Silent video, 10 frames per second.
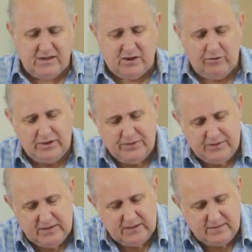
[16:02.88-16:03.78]

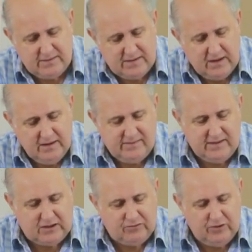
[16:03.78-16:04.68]
Corinthians
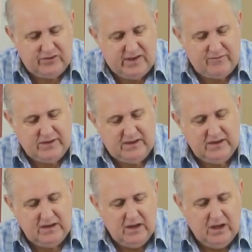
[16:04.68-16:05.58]
6 verse
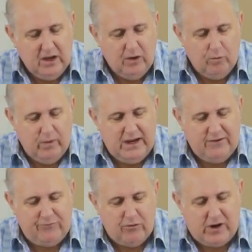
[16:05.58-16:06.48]
17,
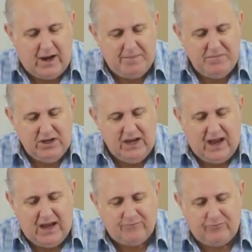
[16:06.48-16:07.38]
wherefore come ye
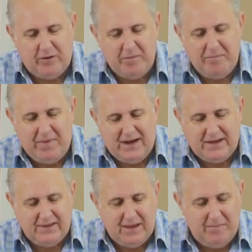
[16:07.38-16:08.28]
out from
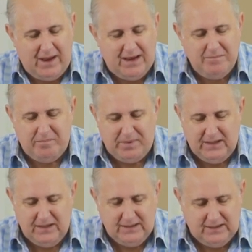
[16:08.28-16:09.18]
among them and
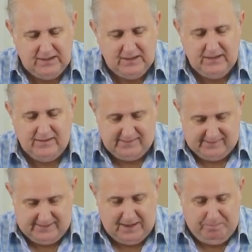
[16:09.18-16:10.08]
be ye
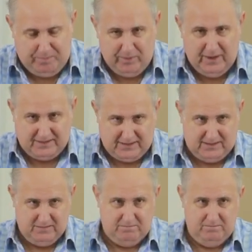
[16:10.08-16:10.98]

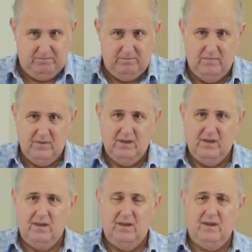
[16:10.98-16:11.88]
separate.
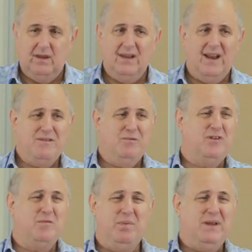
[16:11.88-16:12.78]
In other
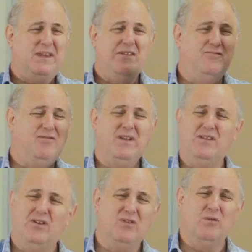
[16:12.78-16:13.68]
words, be
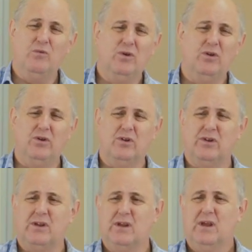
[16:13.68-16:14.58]
different to the world.